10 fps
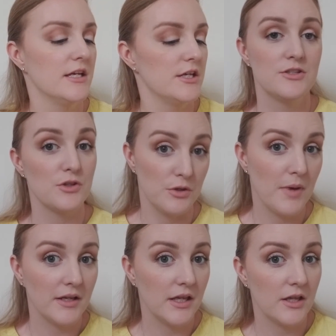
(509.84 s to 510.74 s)
So you
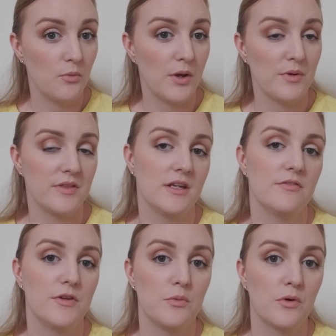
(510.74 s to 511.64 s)
might get away with it if
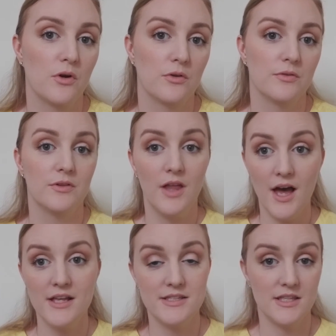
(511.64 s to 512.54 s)
you were
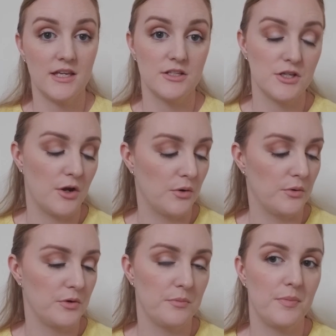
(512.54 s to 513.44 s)
light skin toned,